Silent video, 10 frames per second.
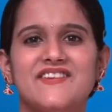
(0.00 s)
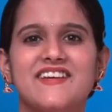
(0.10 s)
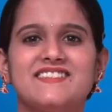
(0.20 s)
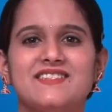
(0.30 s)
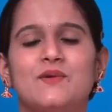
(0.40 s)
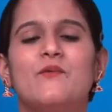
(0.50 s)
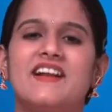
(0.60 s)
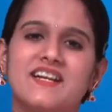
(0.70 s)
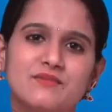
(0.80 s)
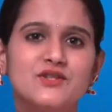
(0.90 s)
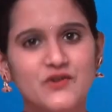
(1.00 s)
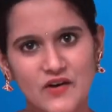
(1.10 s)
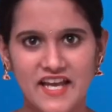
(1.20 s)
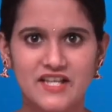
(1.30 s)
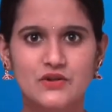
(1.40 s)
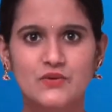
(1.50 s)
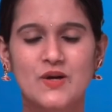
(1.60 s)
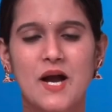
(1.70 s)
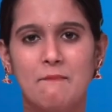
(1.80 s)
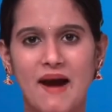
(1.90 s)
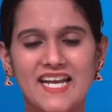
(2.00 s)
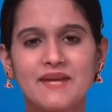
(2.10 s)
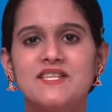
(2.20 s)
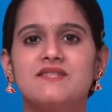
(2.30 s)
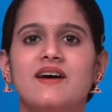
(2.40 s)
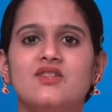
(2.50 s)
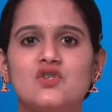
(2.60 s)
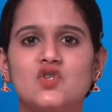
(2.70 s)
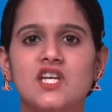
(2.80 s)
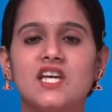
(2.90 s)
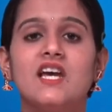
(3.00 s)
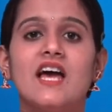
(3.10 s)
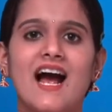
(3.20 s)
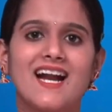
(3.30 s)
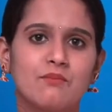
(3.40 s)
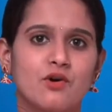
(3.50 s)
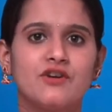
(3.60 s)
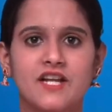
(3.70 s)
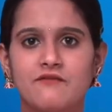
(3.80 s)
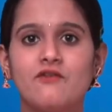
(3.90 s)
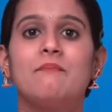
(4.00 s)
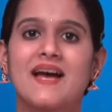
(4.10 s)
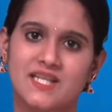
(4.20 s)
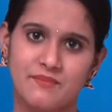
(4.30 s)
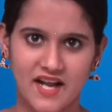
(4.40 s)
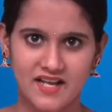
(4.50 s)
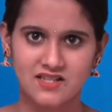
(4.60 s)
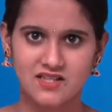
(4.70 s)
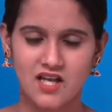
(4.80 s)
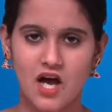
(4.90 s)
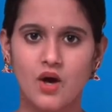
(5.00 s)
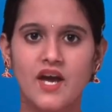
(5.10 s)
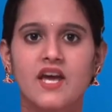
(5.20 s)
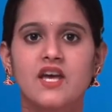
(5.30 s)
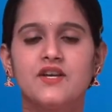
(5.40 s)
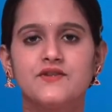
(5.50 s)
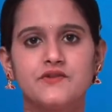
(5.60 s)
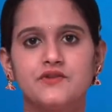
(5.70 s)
students, welcome to Drona Edu. My name is Madhushri and I'm going to take for mathematics. Okay, so